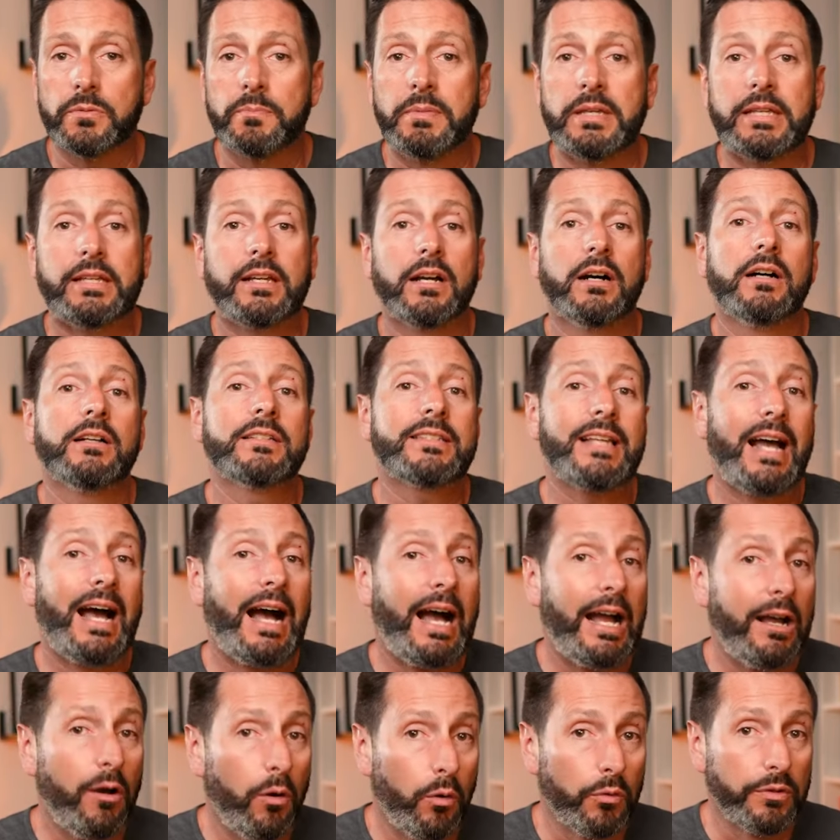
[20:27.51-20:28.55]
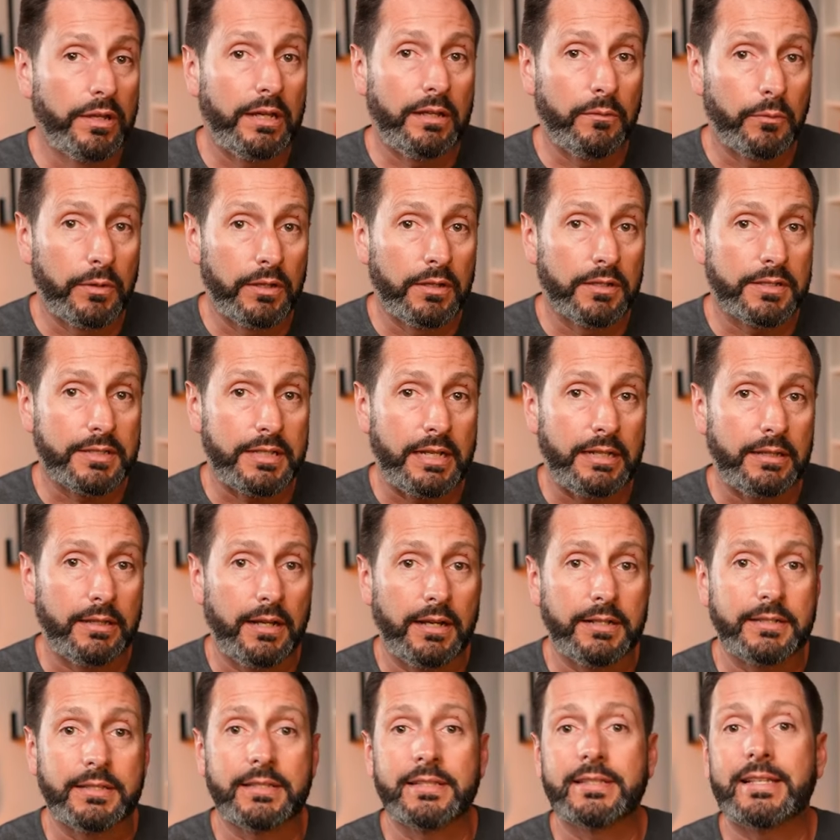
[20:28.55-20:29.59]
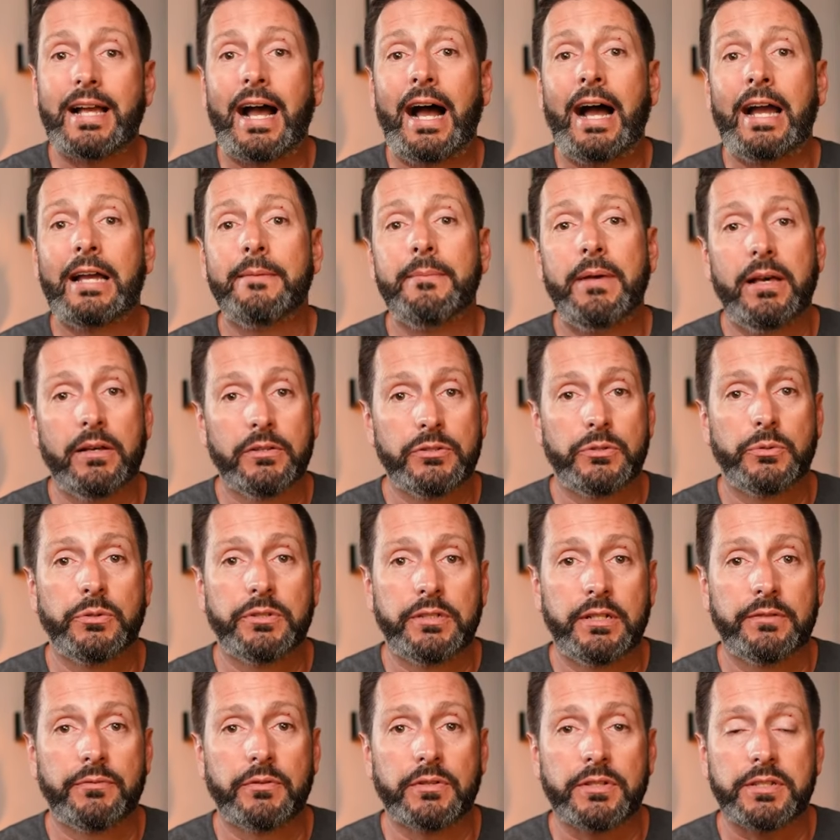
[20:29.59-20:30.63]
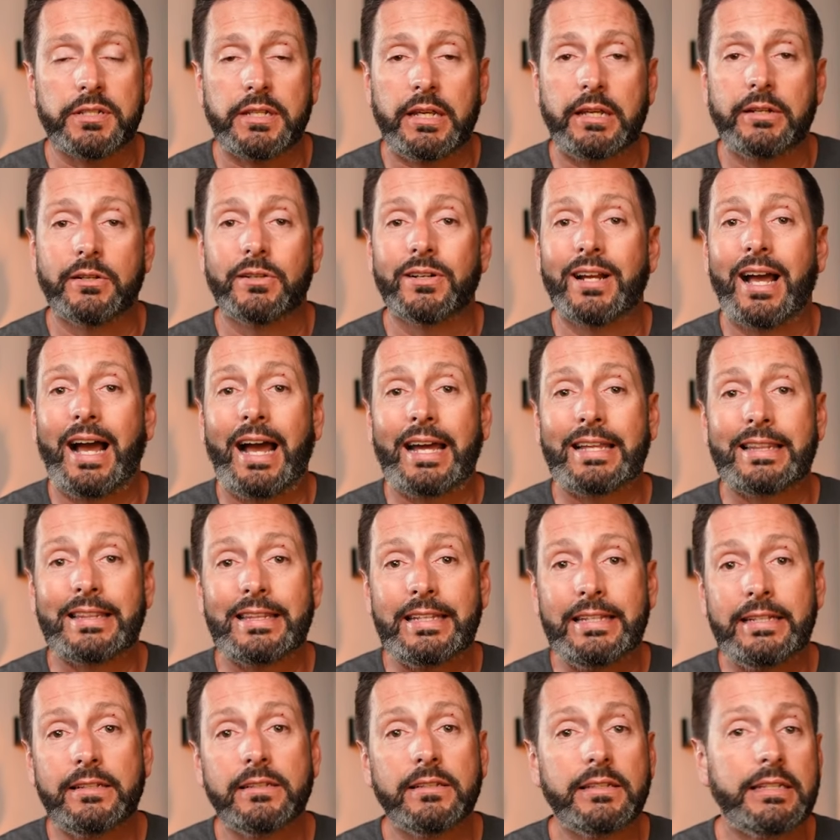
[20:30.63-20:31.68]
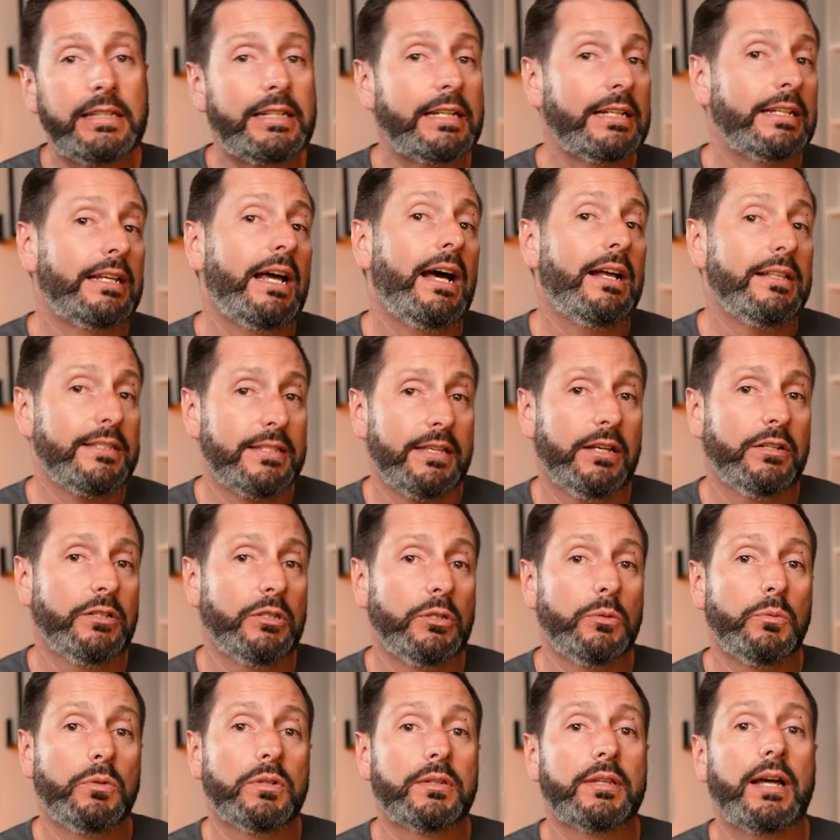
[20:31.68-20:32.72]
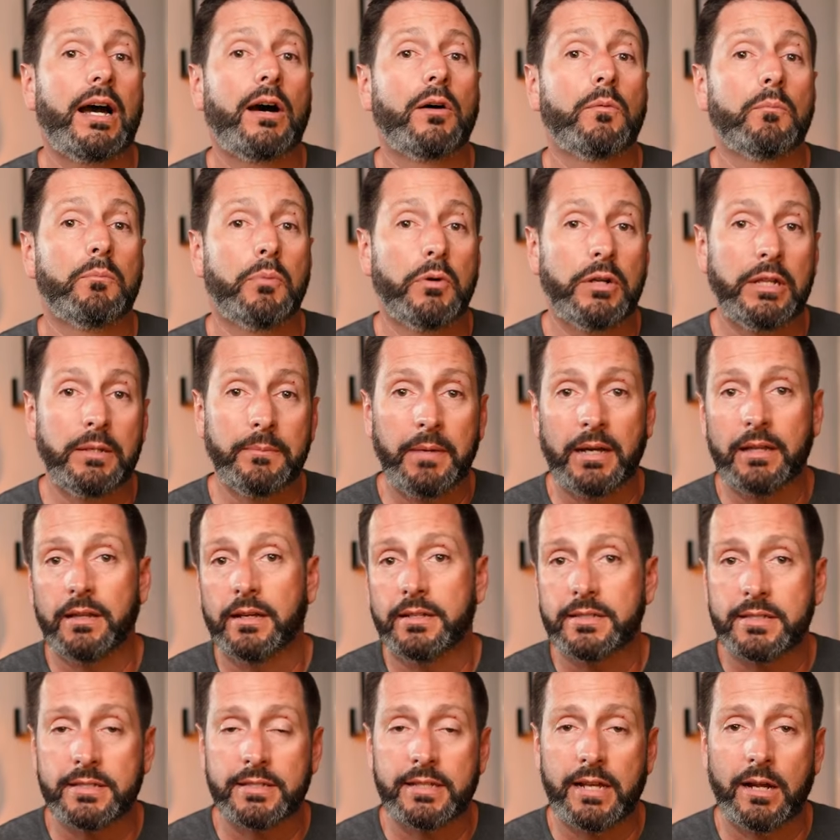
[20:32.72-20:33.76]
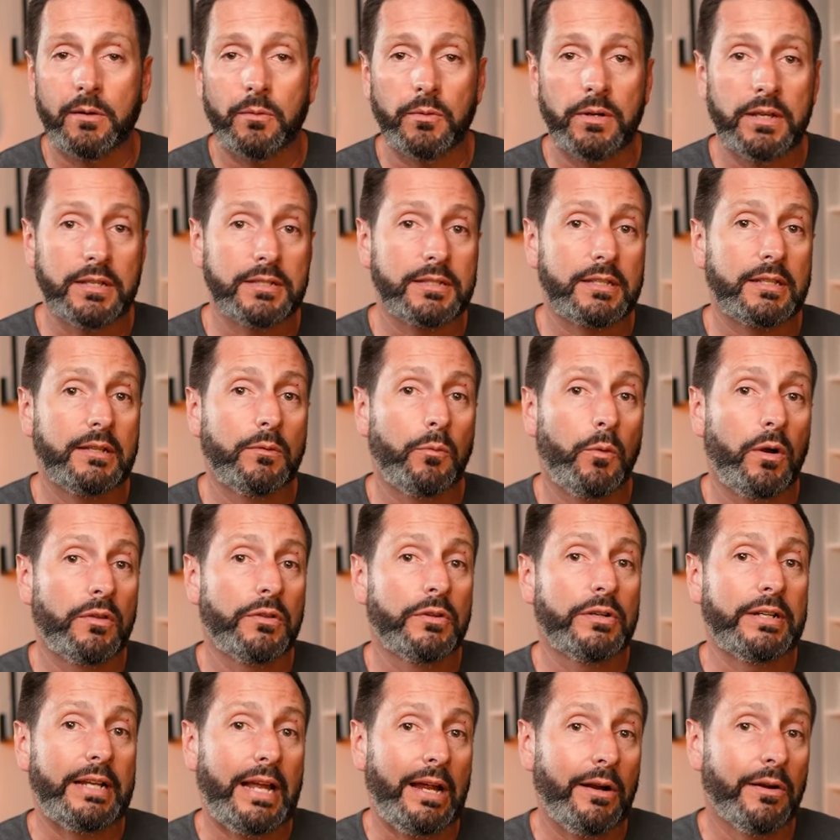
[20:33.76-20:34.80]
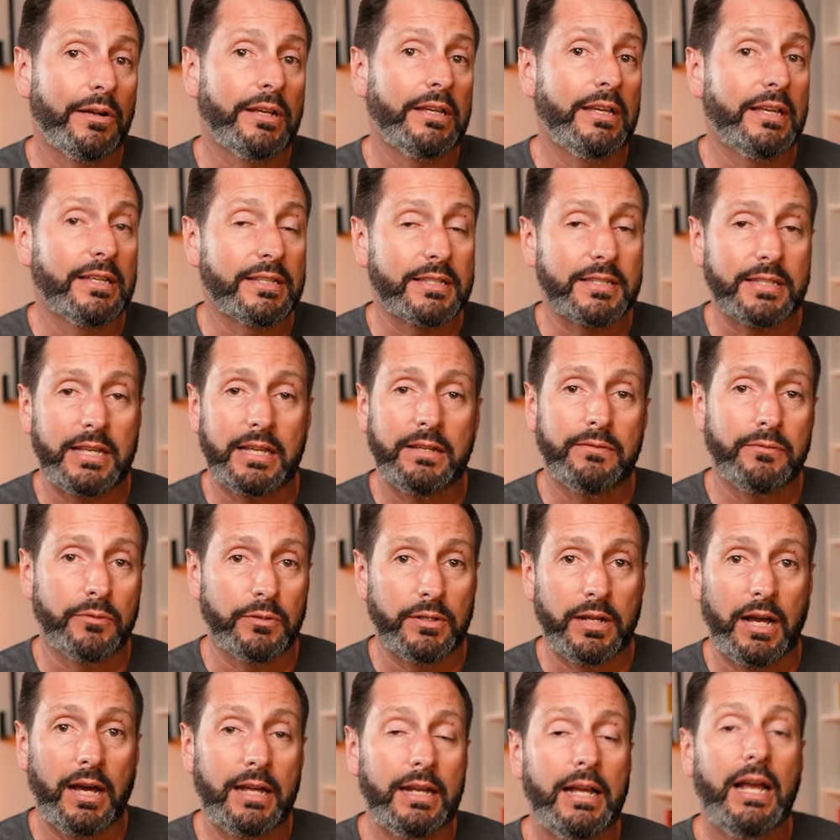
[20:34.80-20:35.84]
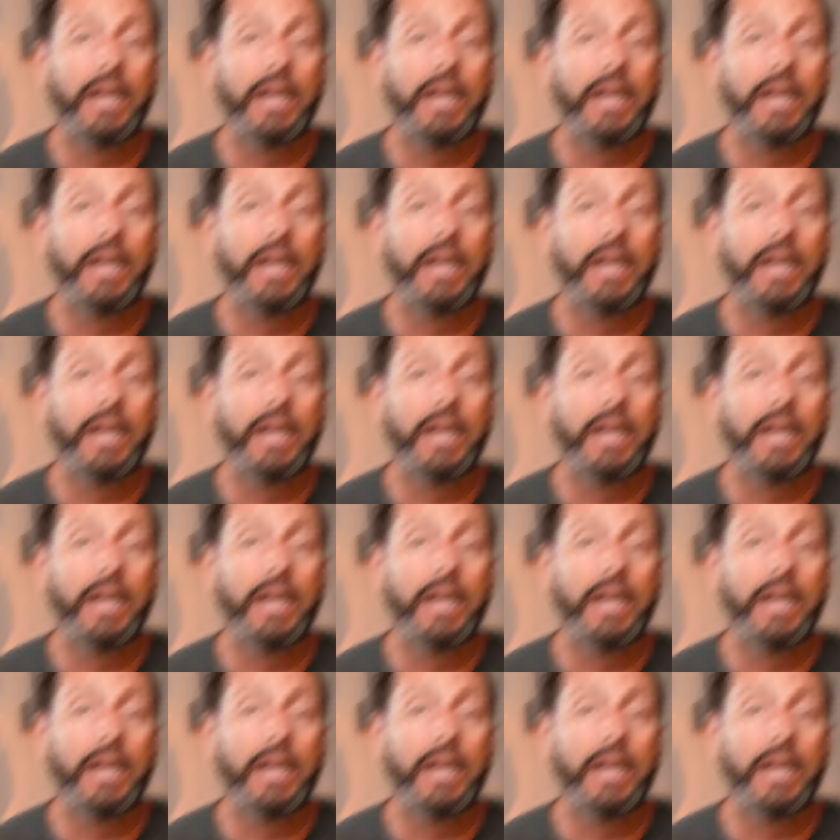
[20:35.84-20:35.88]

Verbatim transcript: Because I hold a real estate license, I am held to a different standard. I legally cannot sell you without putting my license at risk, whether an area is safe or not.